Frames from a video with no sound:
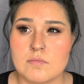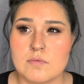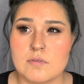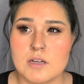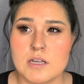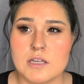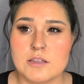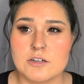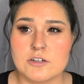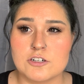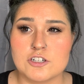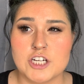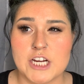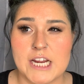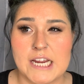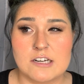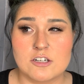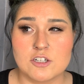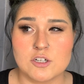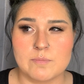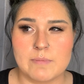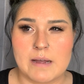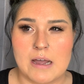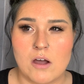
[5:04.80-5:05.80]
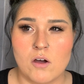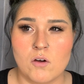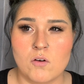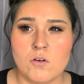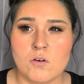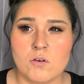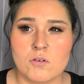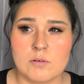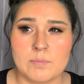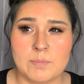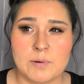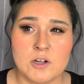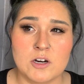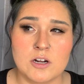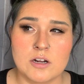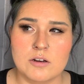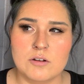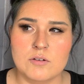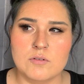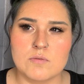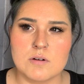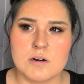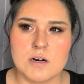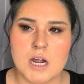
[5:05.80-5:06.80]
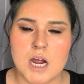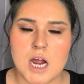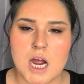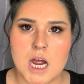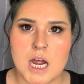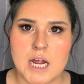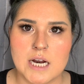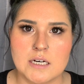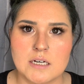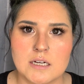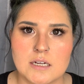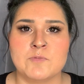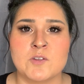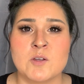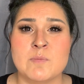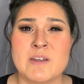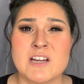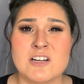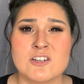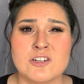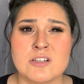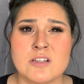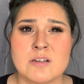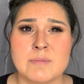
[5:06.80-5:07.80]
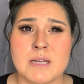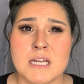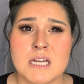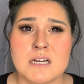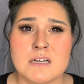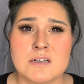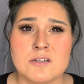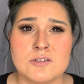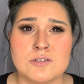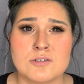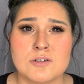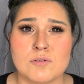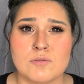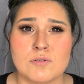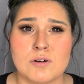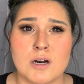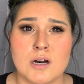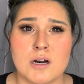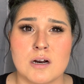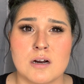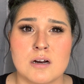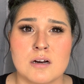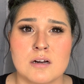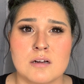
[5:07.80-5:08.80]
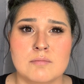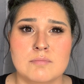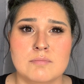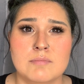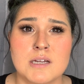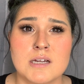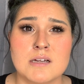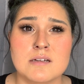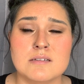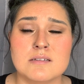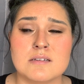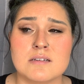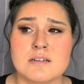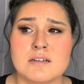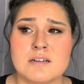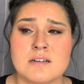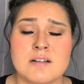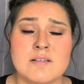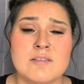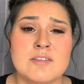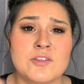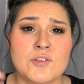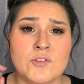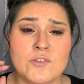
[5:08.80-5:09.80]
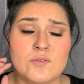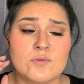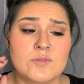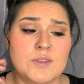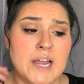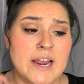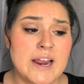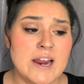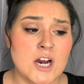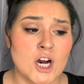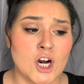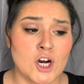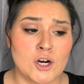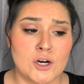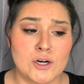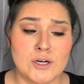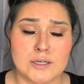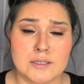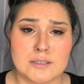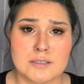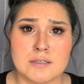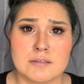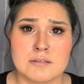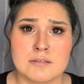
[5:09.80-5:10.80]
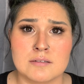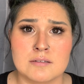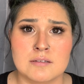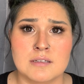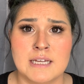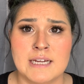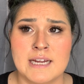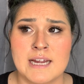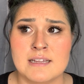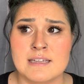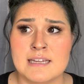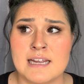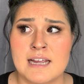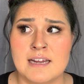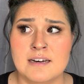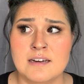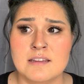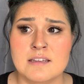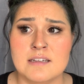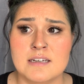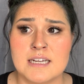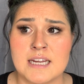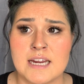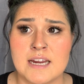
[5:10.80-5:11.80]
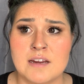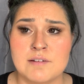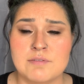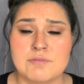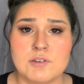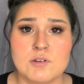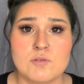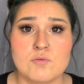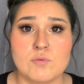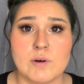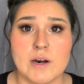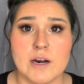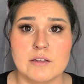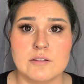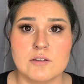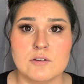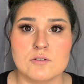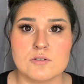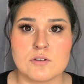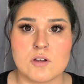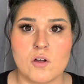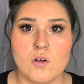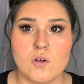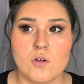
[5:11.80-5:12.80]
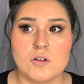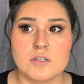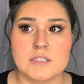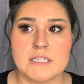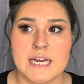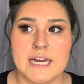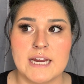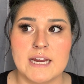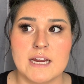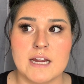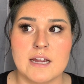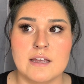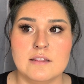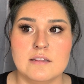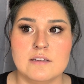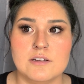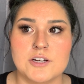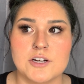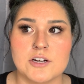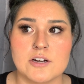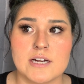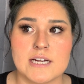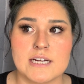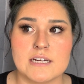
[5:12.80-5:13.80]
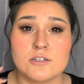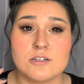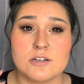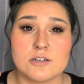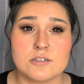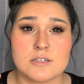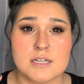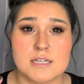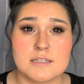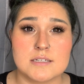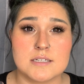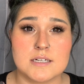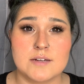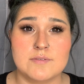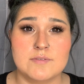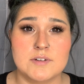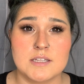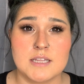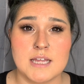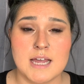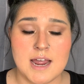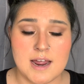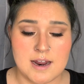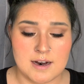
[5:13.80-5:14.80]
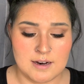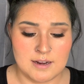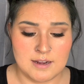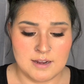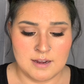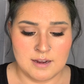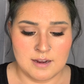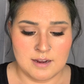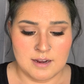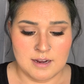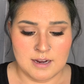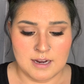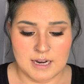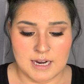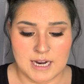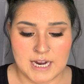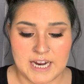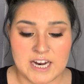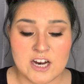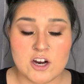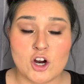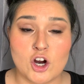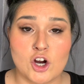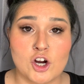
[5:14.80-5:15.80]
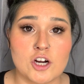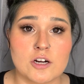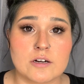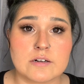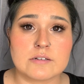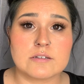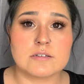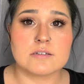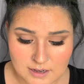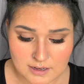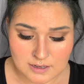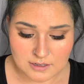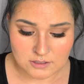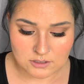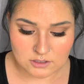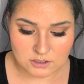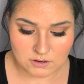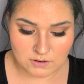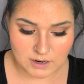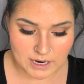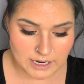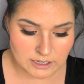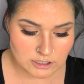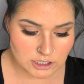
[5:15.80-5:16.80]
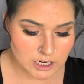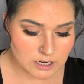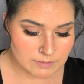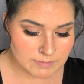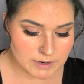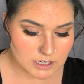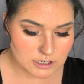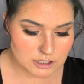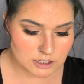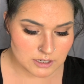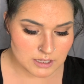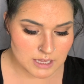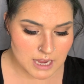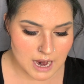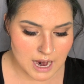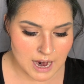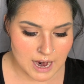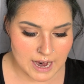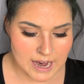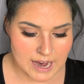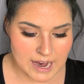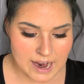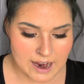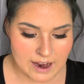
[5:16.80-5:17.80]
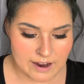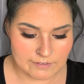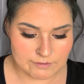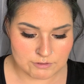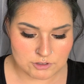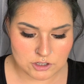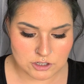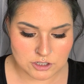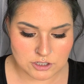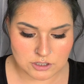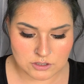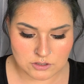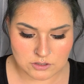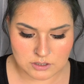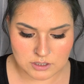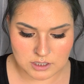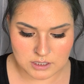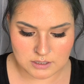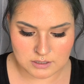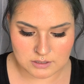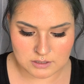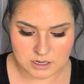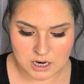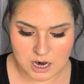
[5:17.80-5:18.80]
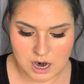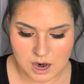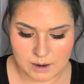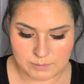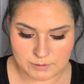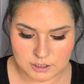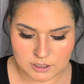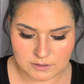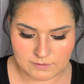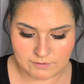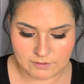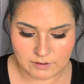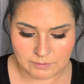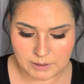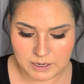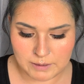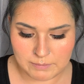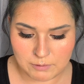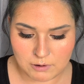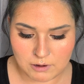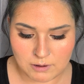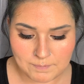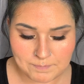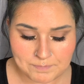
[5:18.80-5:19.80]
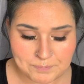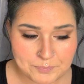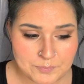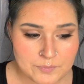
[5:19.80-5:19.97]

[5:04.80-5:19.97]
either change them out or put a new one on to make sure that my ears don't hurt, because they hurt. Like at the end of the day, if you wear those all day and your ears are sensitive to that, it hurts. So I try to make sure that I have surgical steel as an option for people.